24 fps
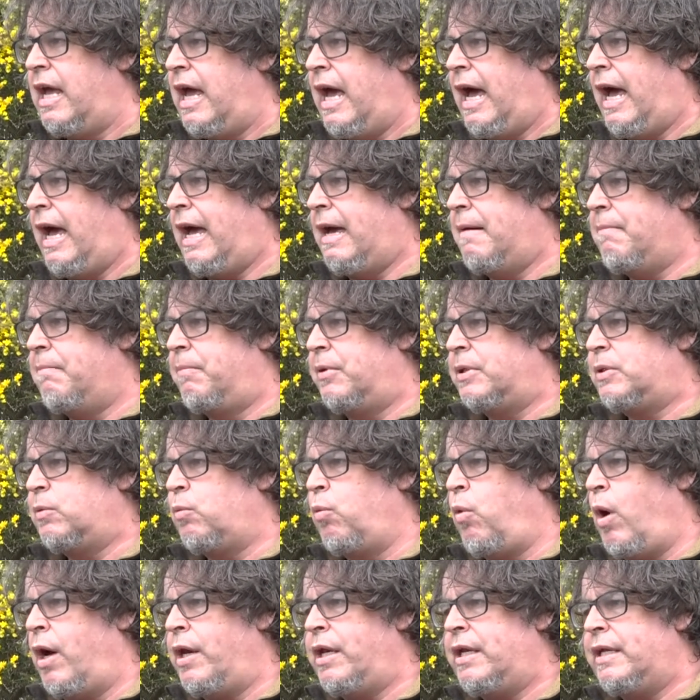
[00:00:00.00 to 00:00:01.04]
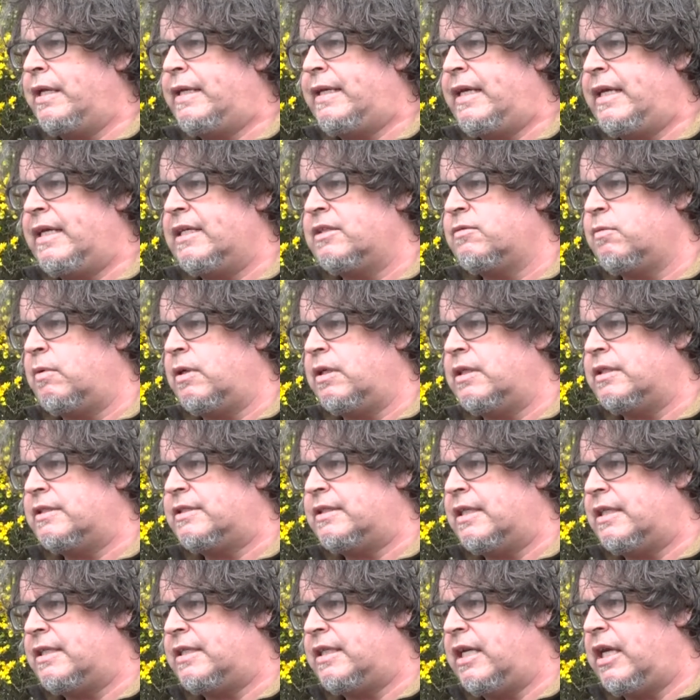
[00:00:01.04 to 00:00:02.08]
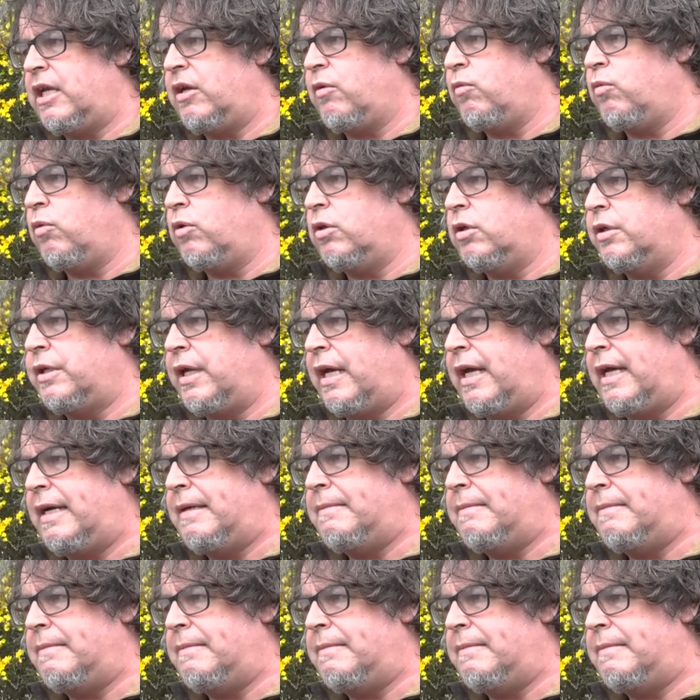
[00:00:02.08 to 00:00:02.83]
But one of the things was that they would.